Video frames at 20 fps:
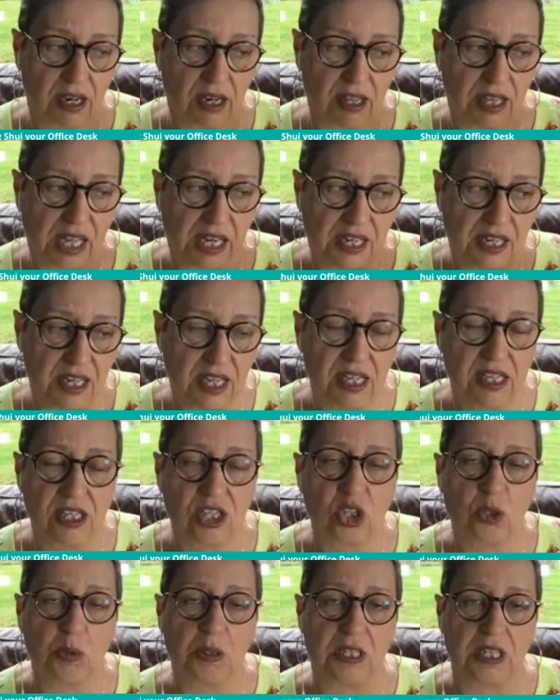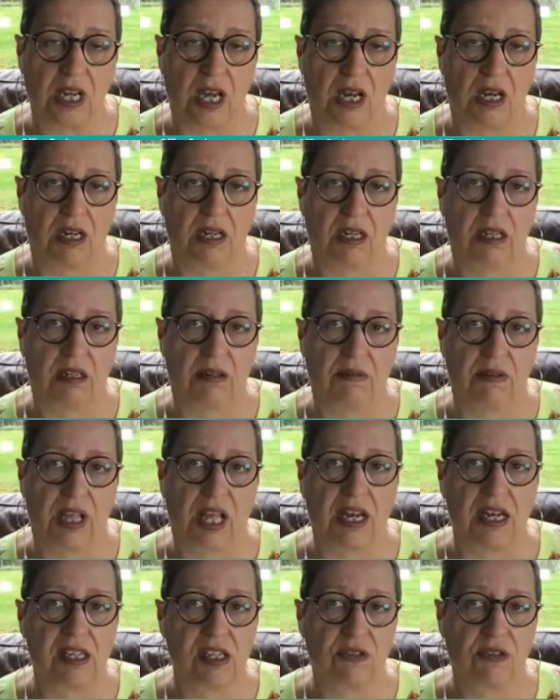that needs to be done. That is